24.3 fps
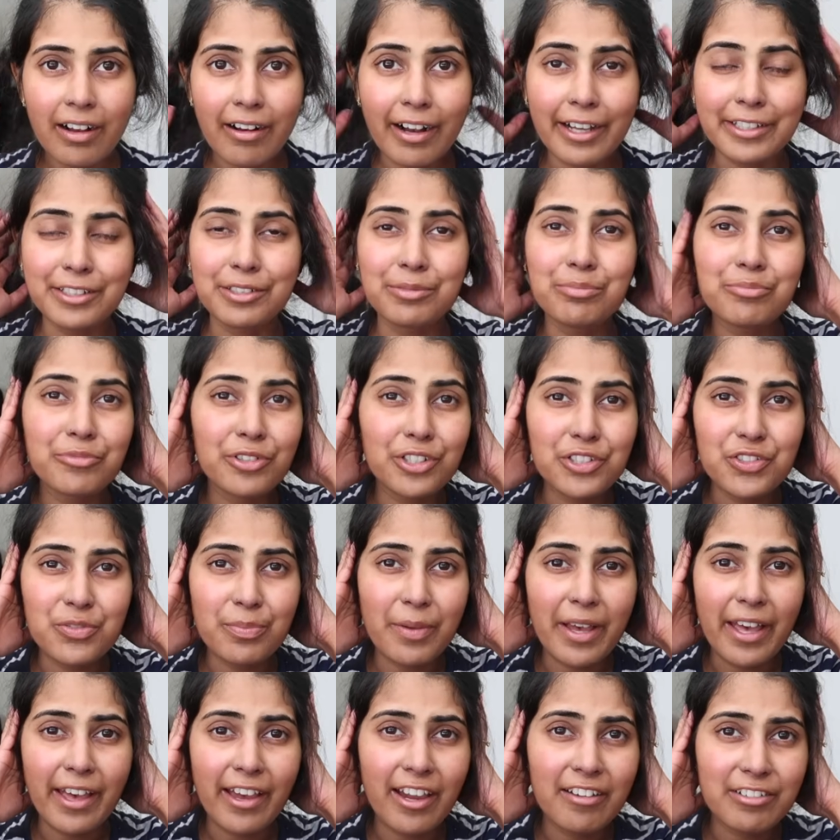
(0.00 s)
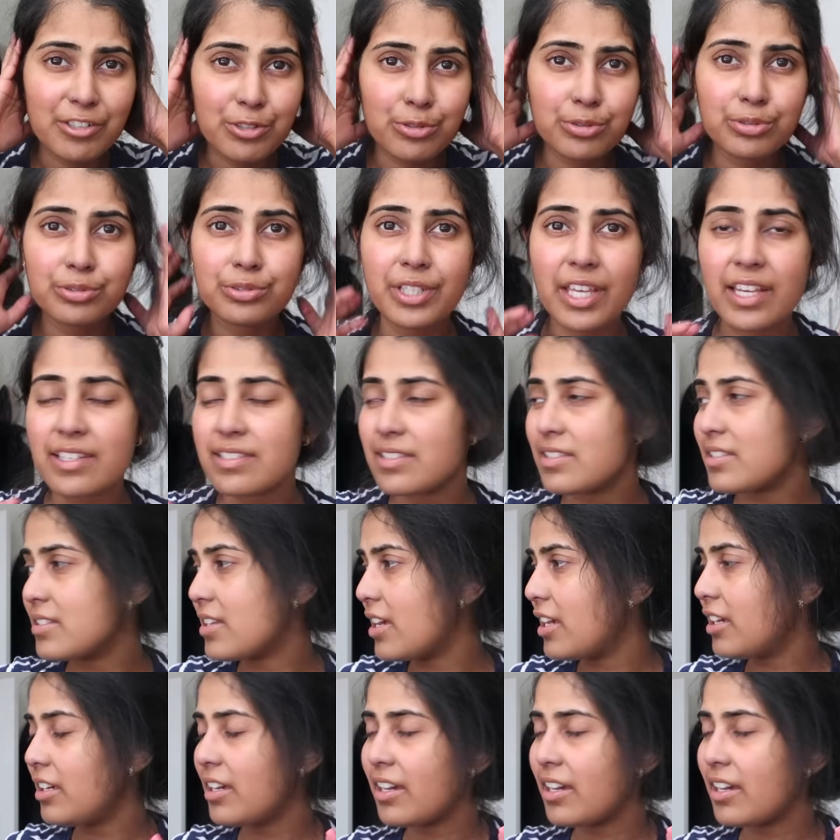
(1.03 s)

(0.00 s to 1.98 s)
I didn't brush my hair at all yesterday,